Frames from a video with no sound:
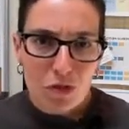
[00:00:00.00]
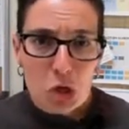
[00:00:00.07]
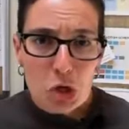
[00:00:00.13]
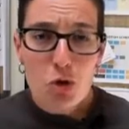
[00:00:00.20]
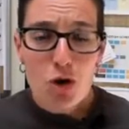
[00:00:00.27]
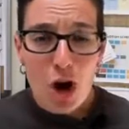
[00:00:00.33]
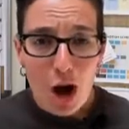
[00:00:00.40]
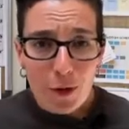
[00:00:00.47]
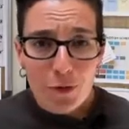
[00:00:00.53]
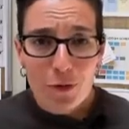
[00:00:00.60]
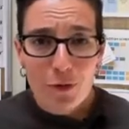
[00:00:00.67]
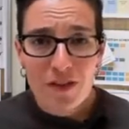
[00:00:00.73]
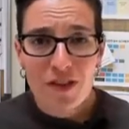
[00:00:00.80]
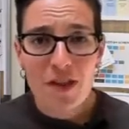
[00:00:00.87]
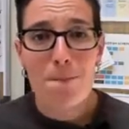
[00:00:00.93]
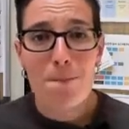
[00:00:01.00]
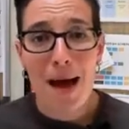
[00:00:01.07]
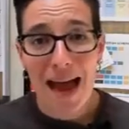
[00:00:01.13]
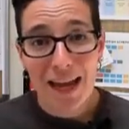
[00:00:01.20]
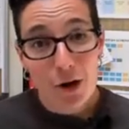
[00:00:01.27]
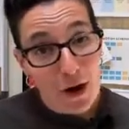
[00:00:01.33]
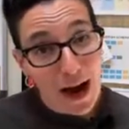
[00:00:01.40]
You can also visit
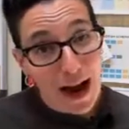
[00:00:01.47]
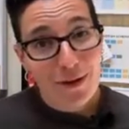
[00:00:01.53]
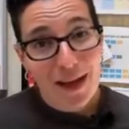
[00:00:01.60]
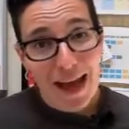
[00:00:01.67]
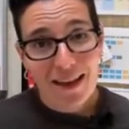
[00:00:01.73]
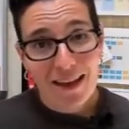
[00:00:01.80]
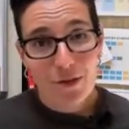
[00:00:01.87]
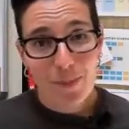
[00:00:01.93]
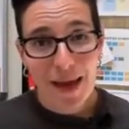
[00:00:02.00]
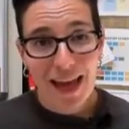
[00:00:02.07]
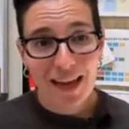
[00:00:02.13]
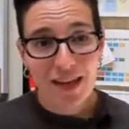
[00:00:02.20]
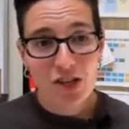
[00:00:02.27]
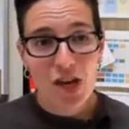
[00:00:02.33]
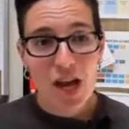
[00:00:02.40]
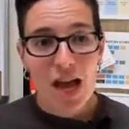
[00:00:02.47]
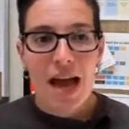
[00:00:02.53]
my Crowdcast page.